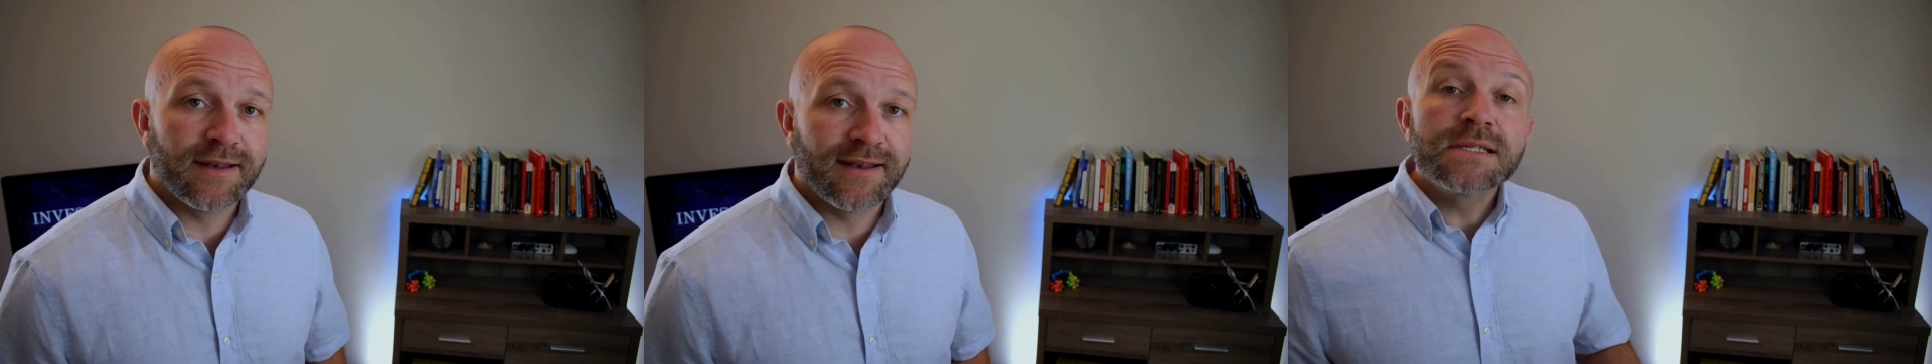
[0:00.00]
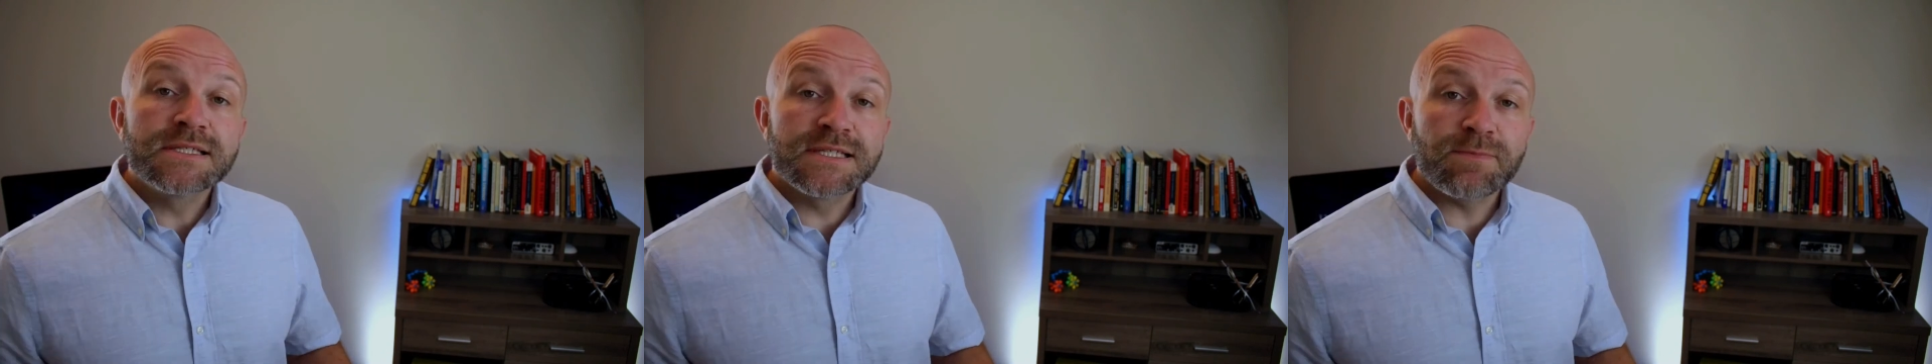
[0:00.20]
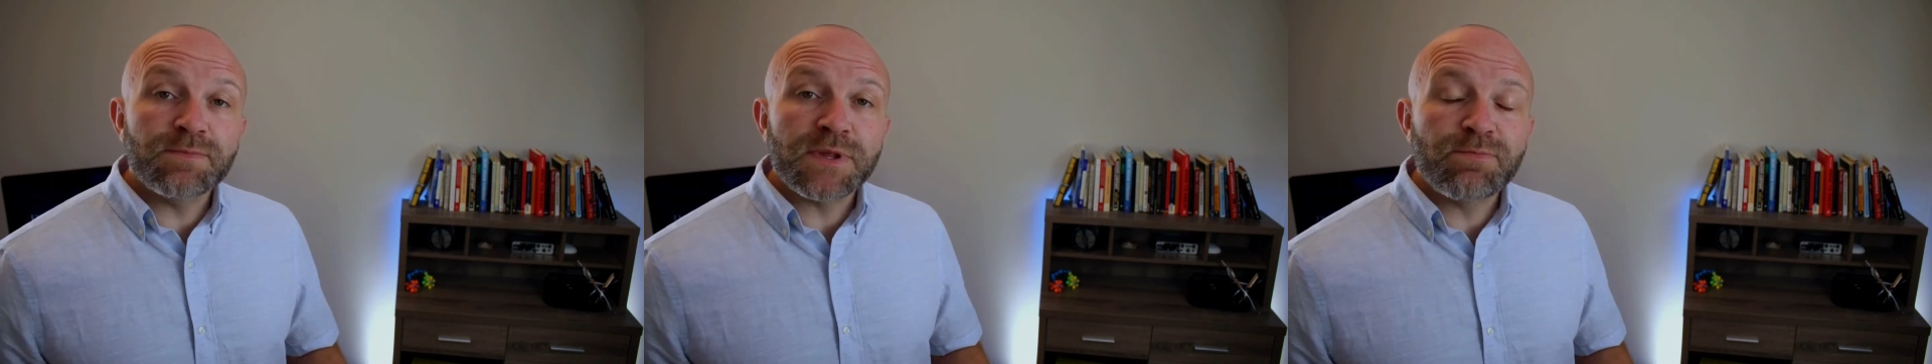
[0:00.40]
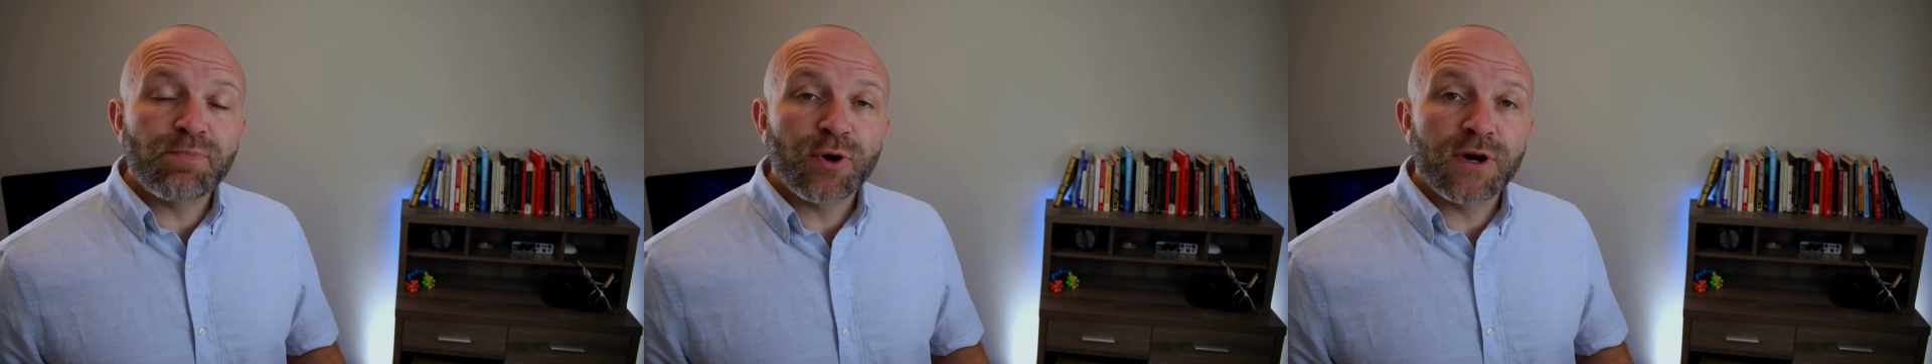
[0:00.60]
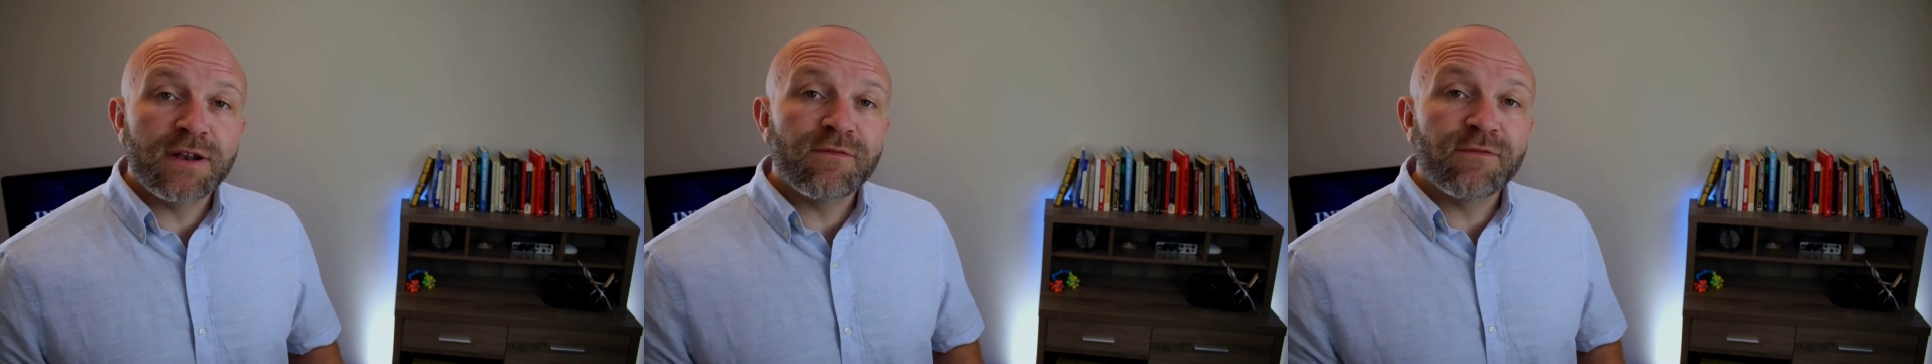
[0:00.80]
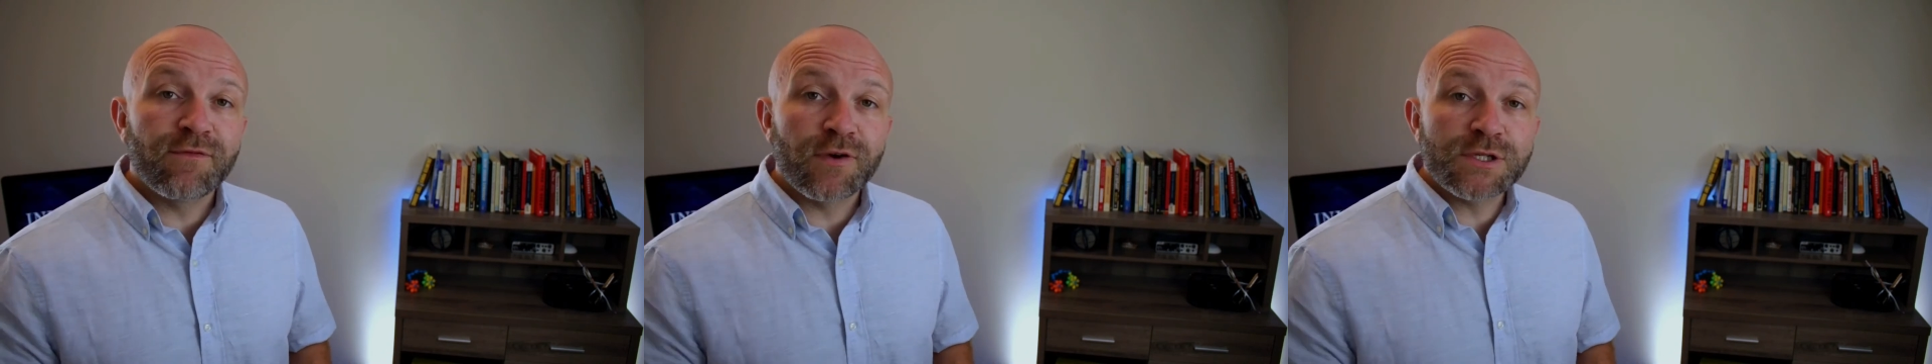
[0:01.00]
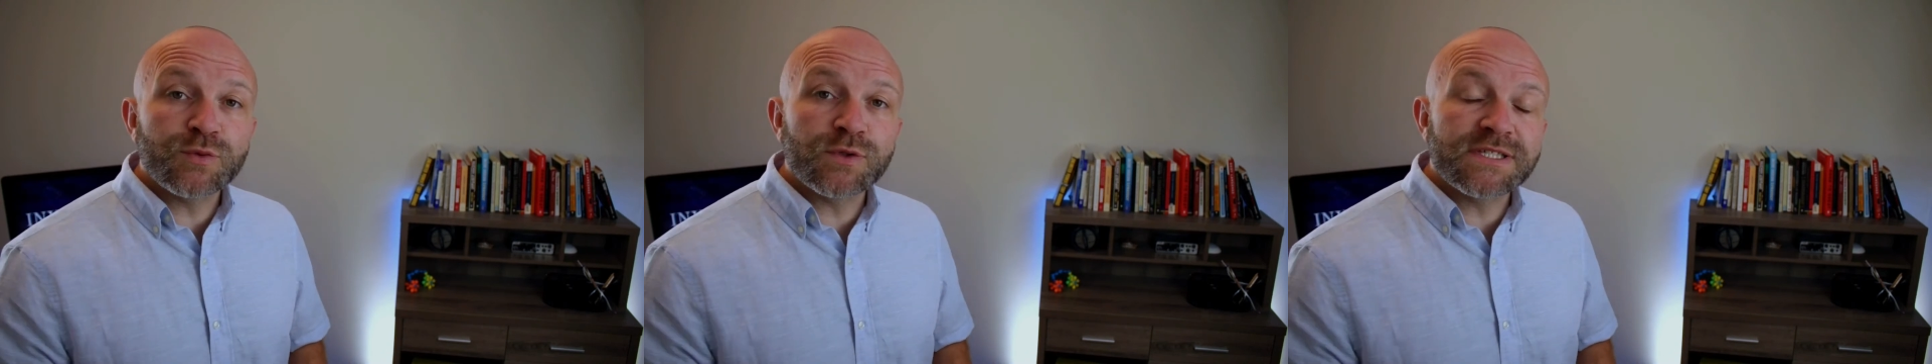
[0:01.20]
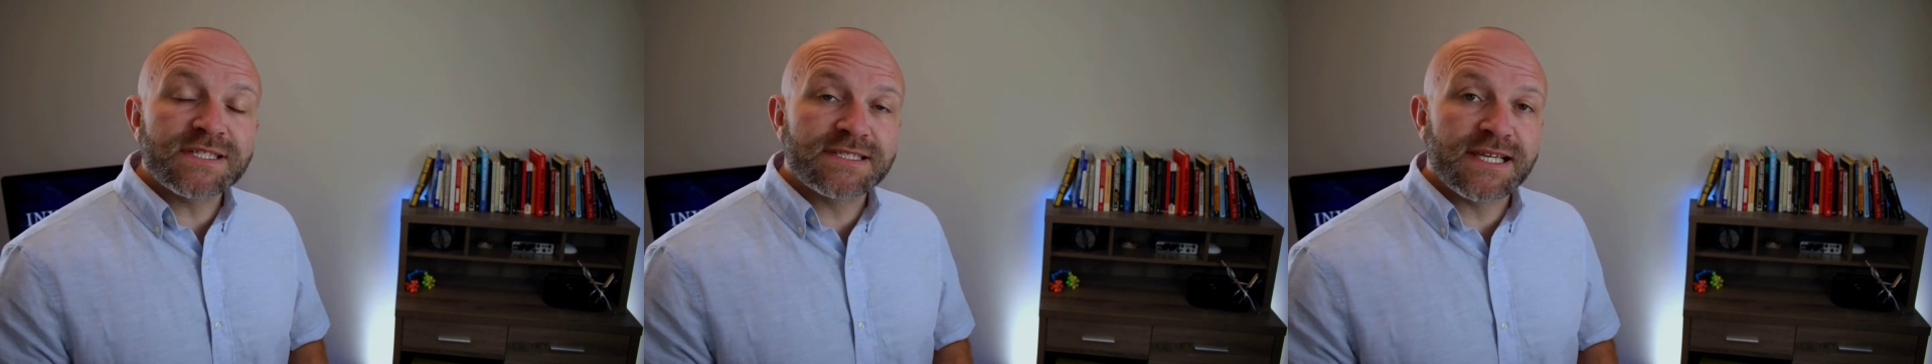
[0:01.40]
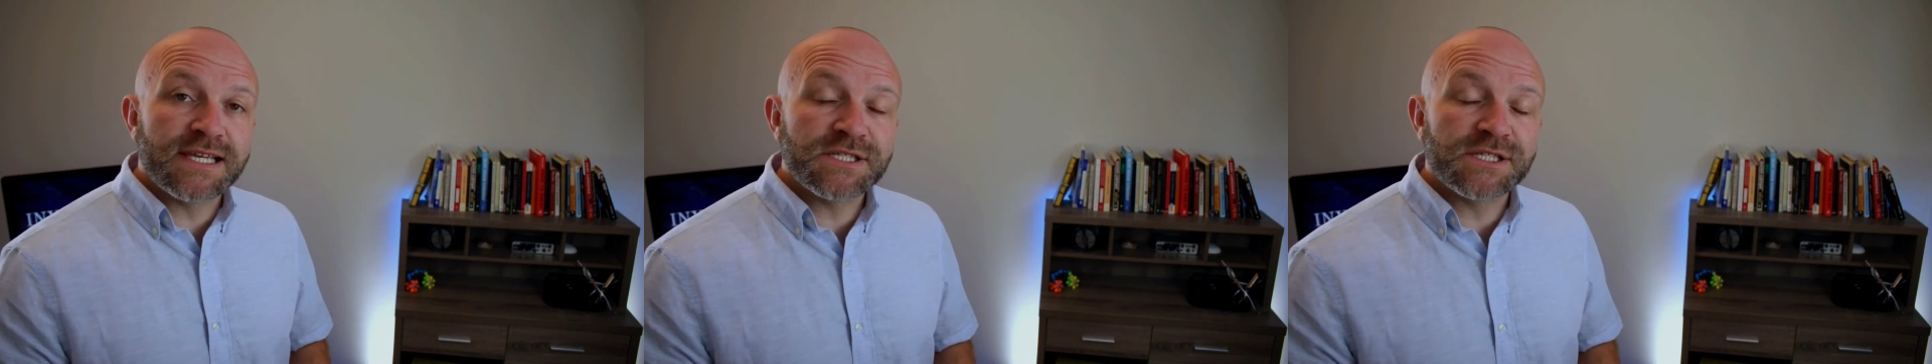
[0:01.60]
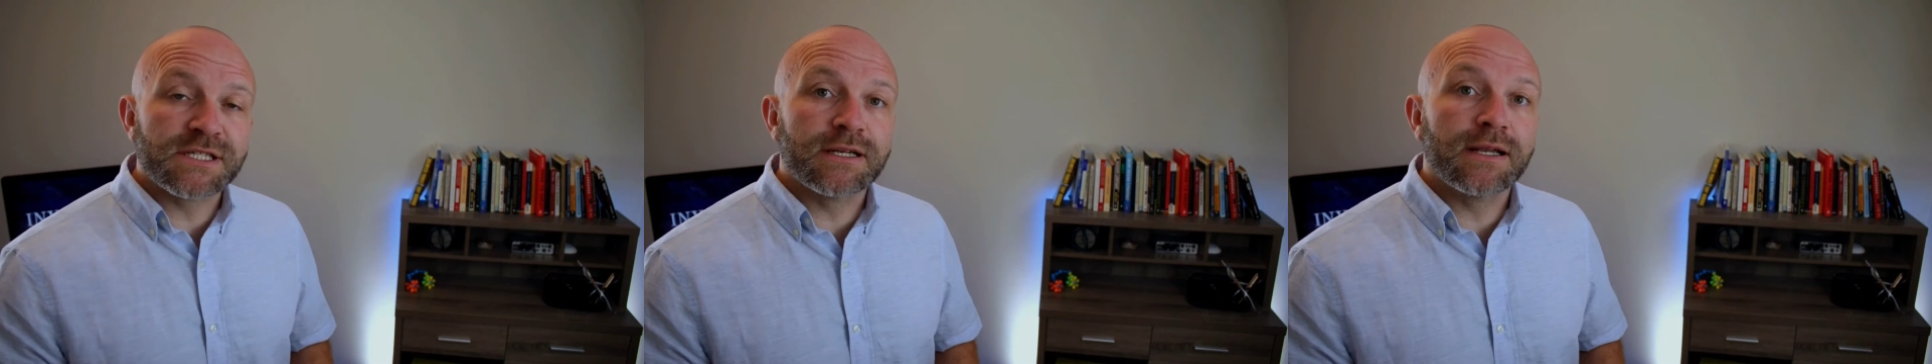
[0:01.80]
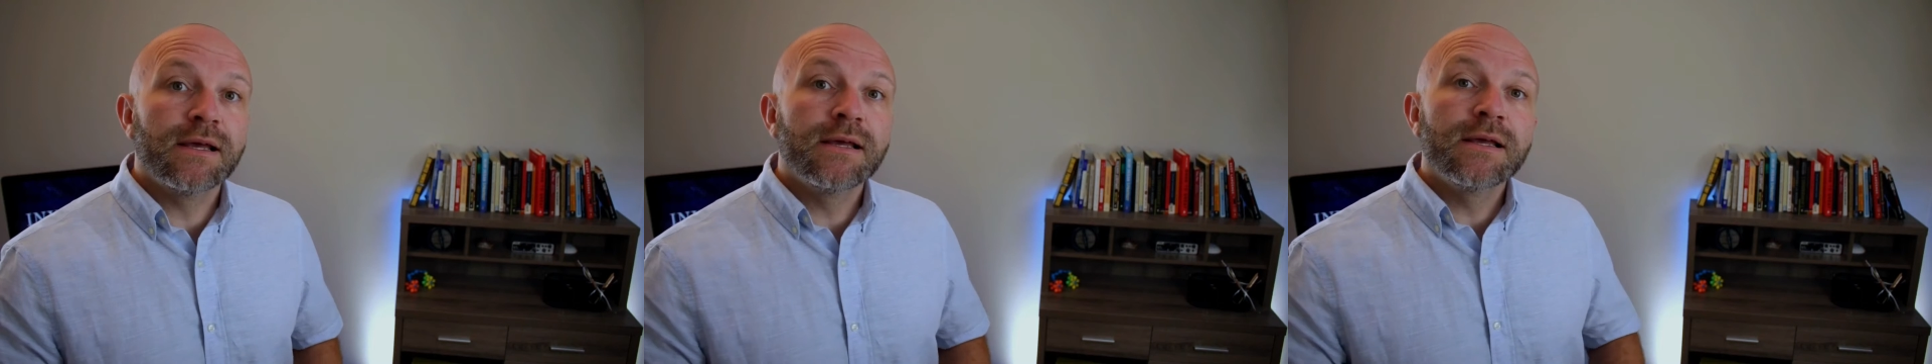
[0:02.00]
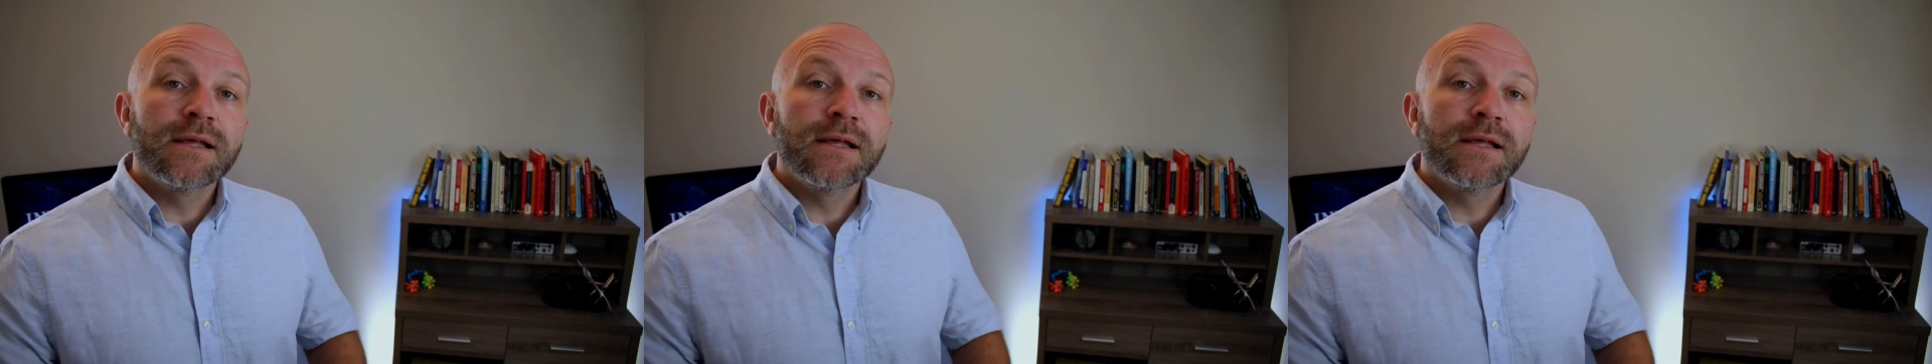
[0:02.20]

Simply put, virtualization